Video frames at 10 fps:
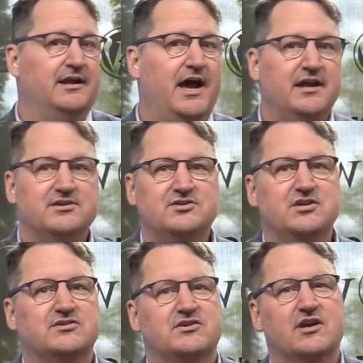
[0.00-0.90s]
not
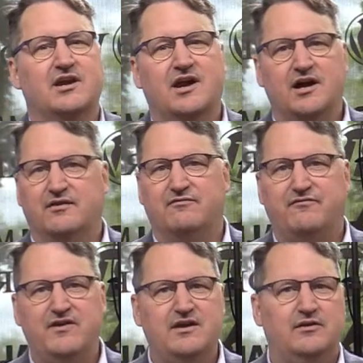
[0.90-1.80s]
just gut
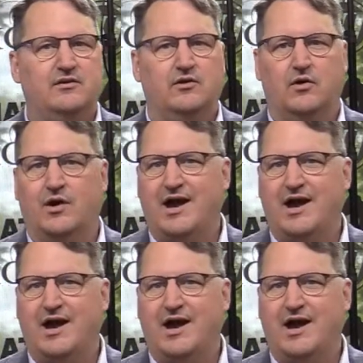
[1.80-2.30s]
feel or